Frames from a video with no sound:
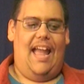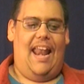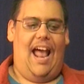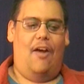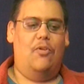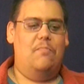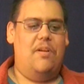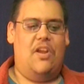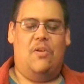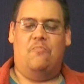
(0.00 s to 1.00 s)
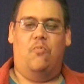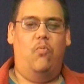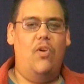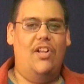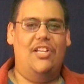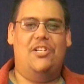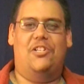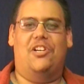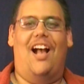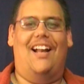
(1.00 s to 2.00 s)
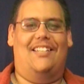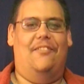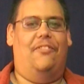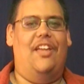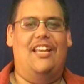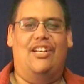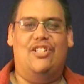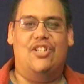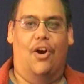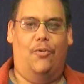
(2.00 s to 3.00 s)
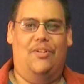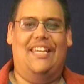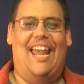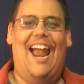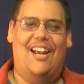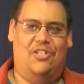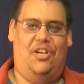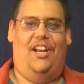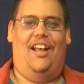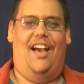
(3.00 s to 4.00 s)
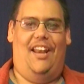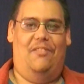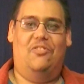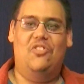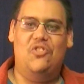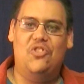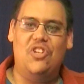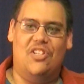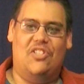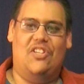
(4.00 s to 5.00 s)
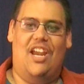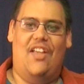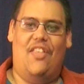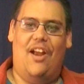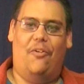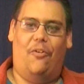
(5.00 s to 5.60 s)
and I would be really shocked if they don't cash in on it. Just saying that